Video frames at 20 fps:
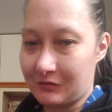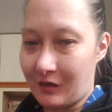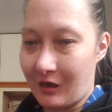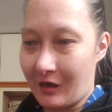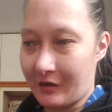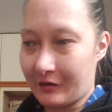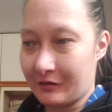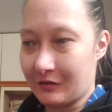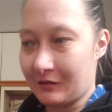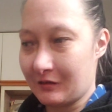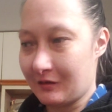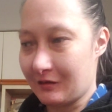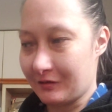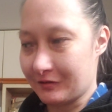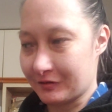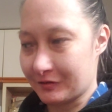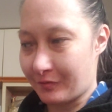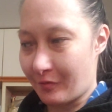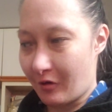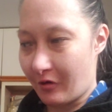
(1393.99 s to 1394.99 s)
I, could get a
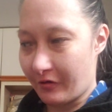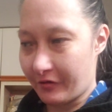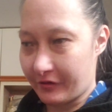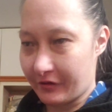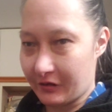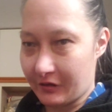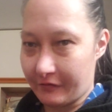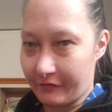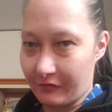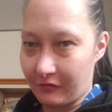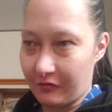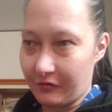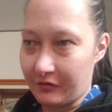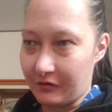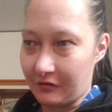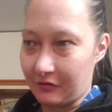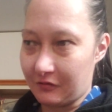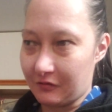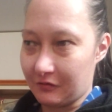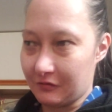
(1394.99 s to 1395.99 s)
small thing of
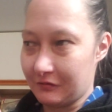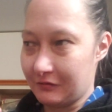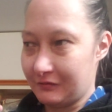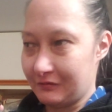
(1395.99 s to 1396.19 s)
oil